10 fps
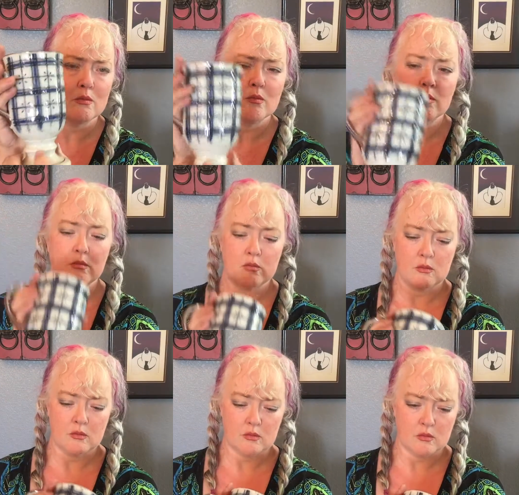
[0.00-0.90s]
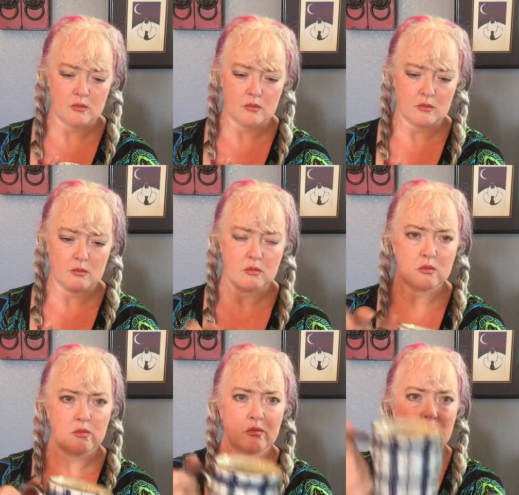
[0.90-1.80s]

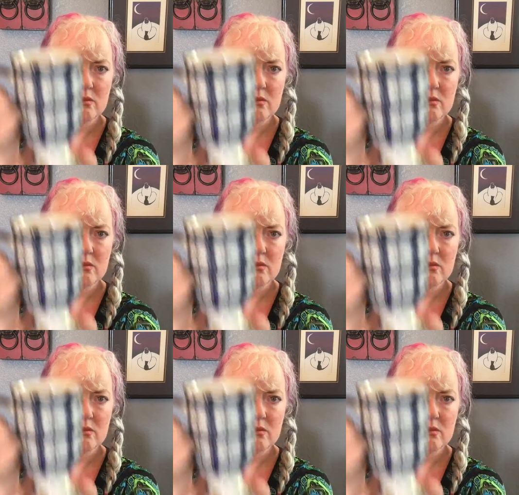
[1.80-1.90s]
(silence)